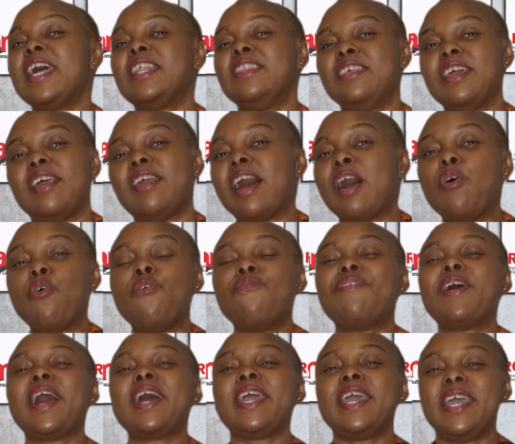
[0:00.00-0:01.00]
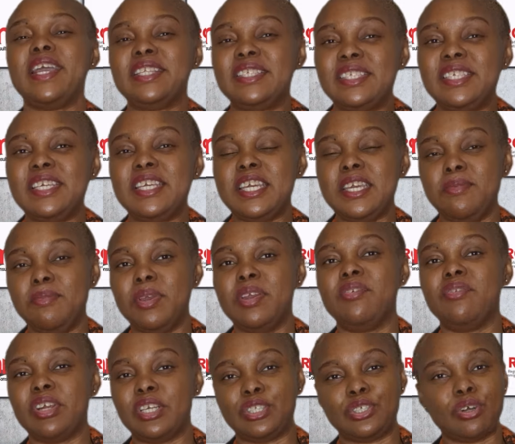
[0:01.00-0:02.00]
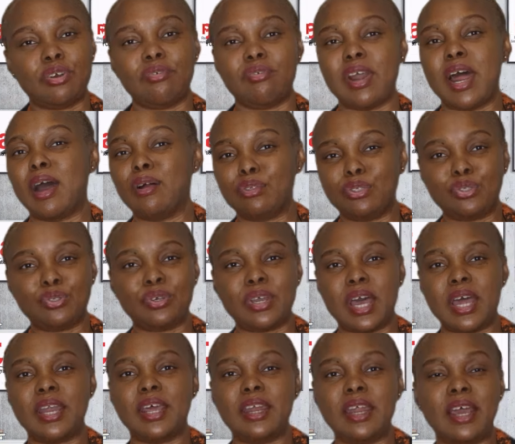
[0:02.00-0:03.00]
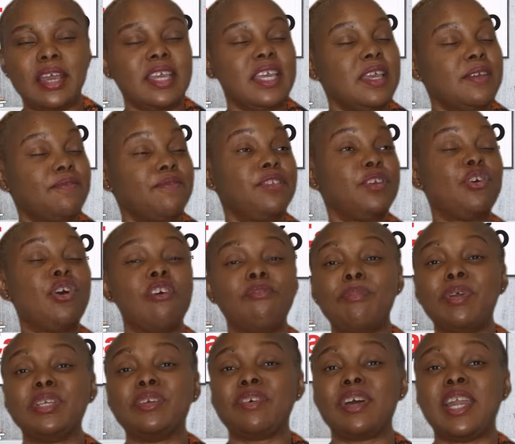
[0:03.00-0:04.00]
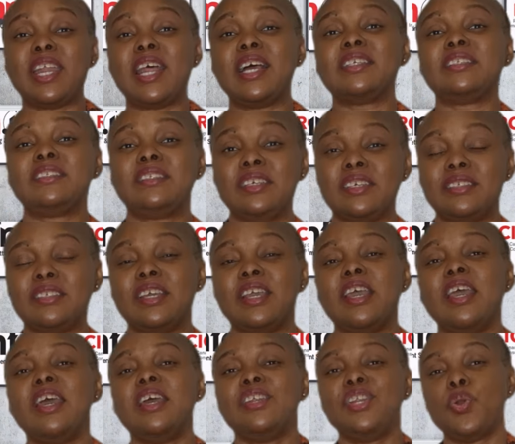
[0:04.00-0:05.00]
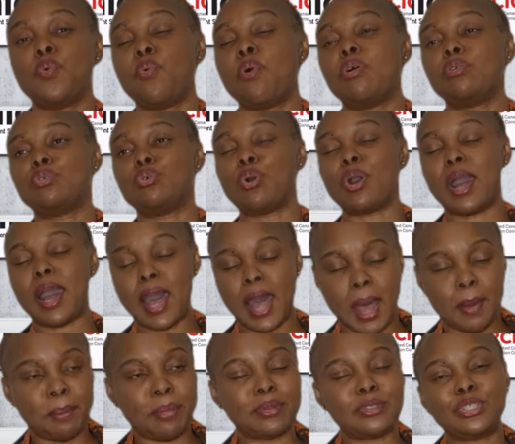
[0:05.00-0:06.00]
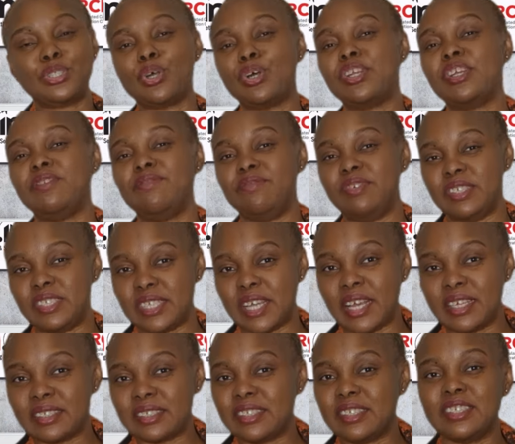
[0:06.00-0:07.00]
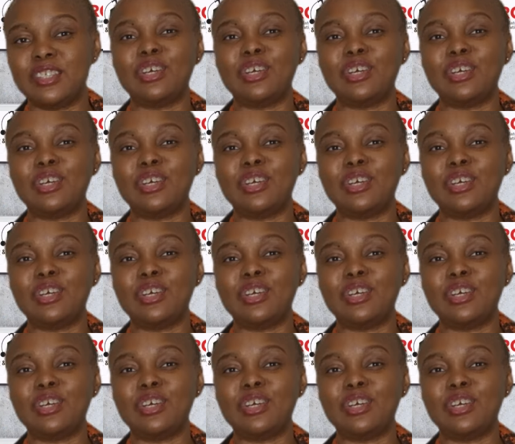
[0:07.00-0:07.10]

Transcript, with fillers: There are over 80 immigration routes to Canada. If the government of Canada says they want to cap study visas, it